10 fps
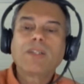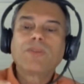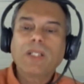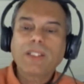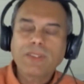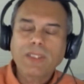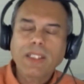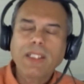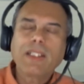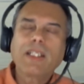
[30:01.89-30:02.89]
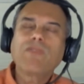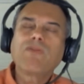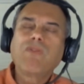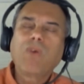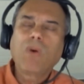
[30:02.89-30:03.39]
addressed in a
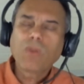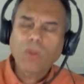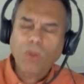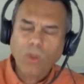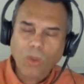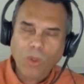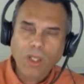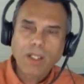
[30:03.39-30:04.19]
folklore